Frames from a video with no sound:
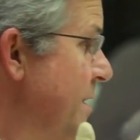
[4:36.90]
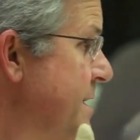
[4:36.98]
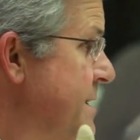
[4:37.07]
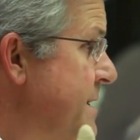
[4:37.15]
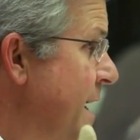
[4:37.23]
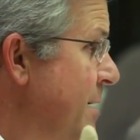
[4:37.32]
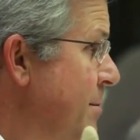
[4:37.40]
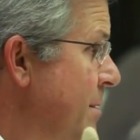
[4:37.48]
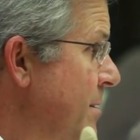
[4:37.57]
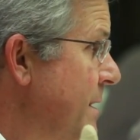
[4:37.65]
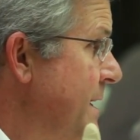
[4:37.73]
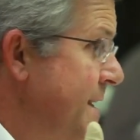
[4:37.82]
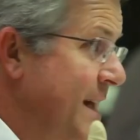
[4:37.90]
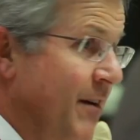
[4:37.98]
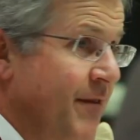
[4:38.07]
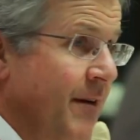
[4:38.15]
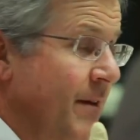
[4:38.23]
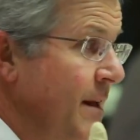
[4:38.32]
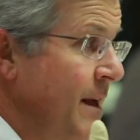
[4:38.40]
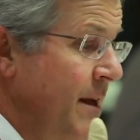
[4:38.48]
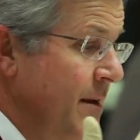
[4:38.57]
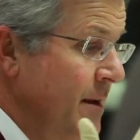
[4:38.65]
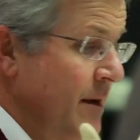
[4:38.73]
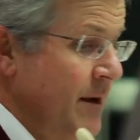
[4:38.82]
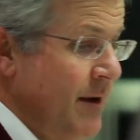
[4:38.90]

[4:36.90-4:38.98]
very stable indefinitely.